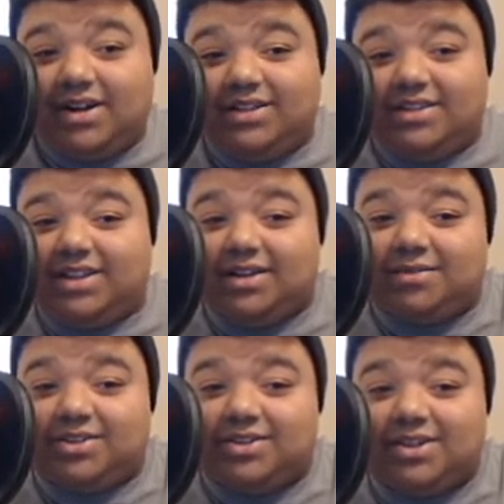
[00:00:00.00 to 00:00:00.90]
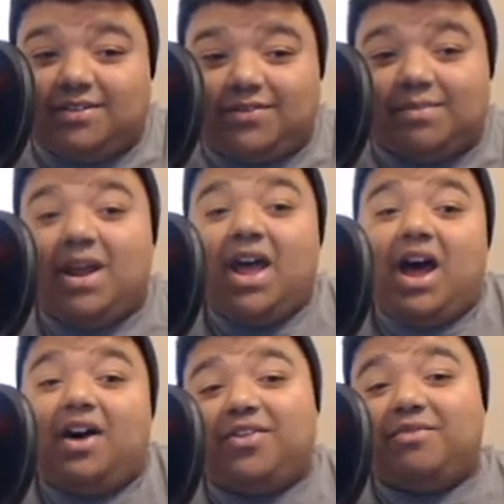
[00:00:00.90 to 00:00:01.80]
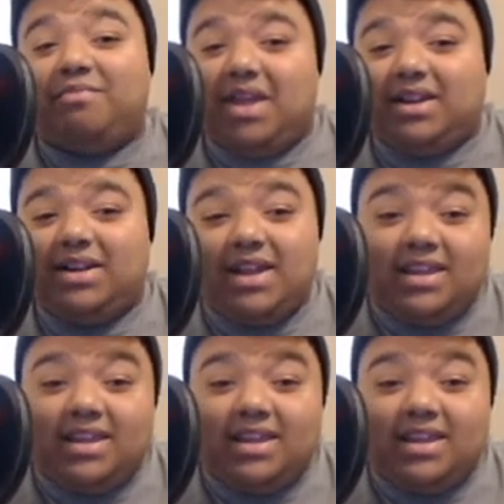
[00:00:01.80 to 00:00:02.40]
to distinguish yourself from other men.